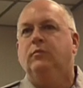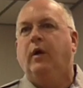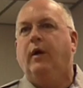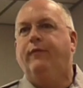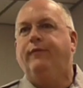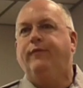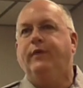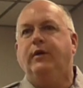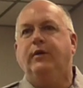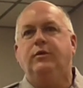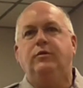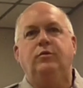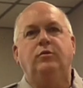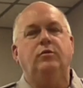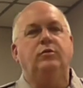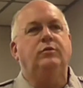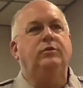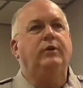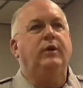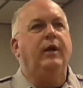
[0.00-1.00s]

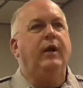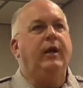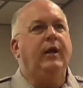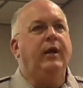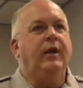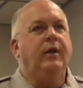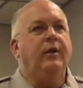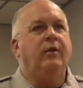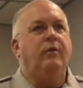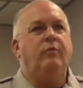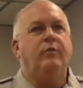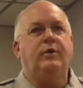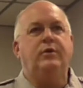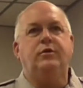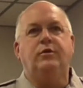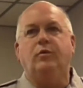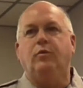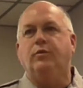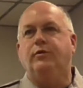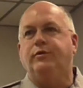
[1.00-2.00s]
officials and
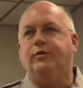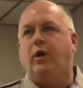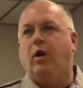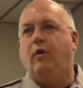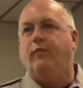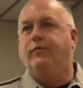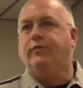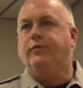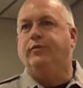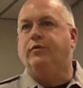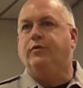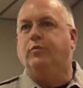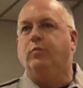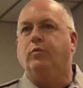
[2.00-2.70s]
resource officers